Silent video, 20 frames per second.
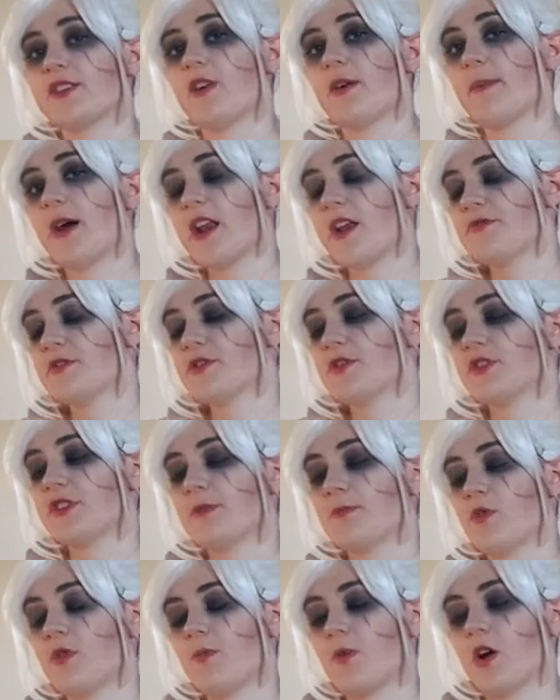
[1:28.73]
so I might have to do
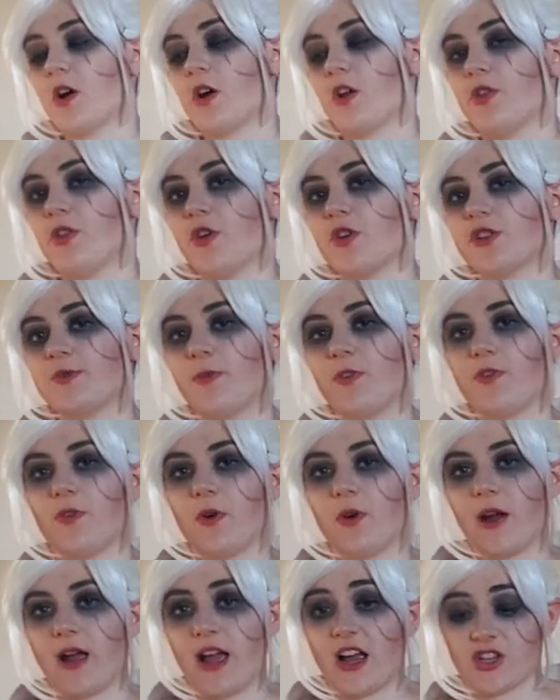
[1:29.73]
some more work on those
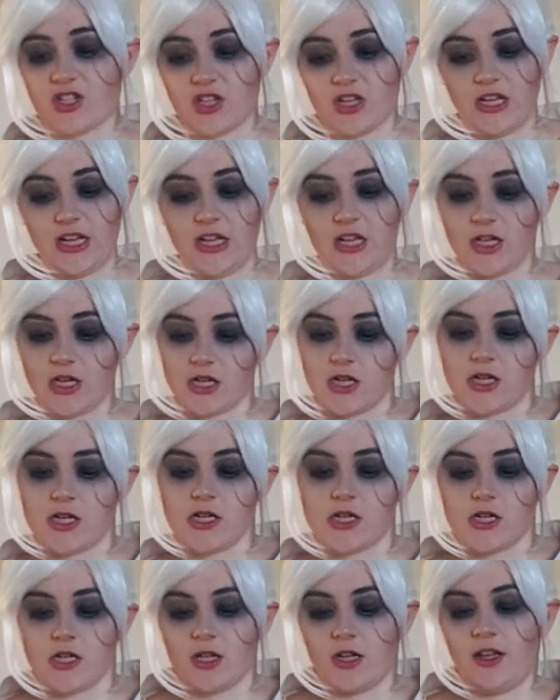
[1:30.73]
before I actually
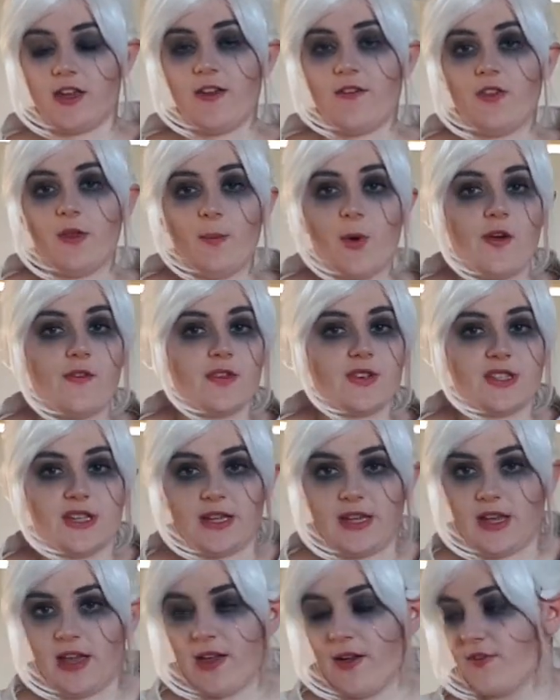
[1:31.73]
give them over as a
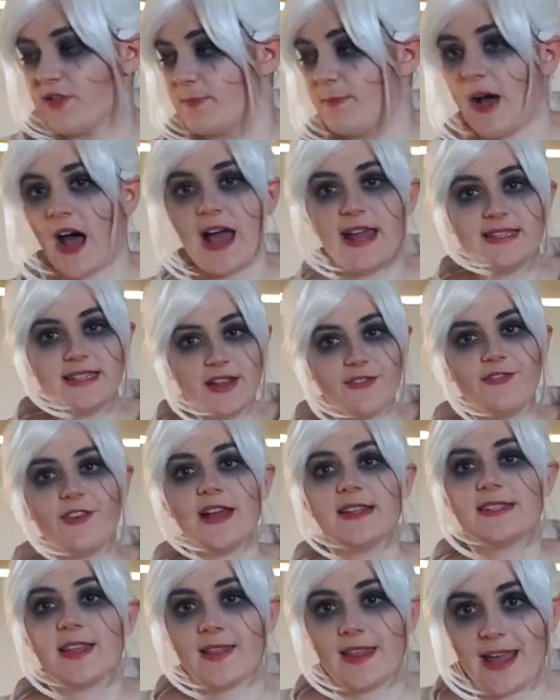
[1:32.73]
gift, but I did
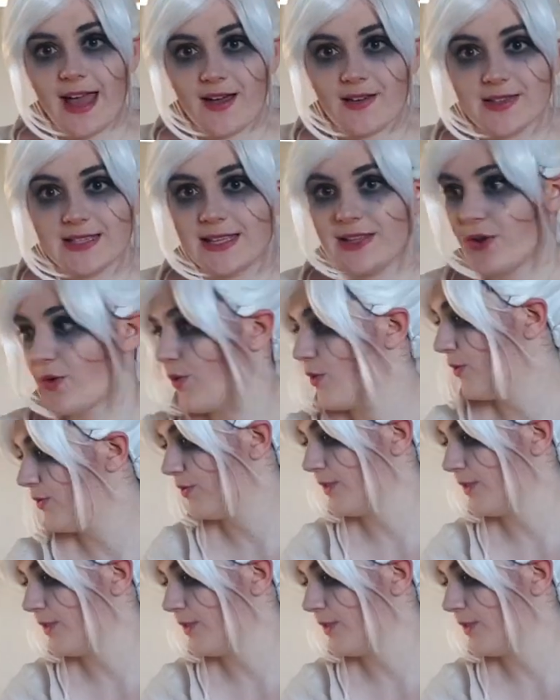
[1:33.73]
find something else in the cool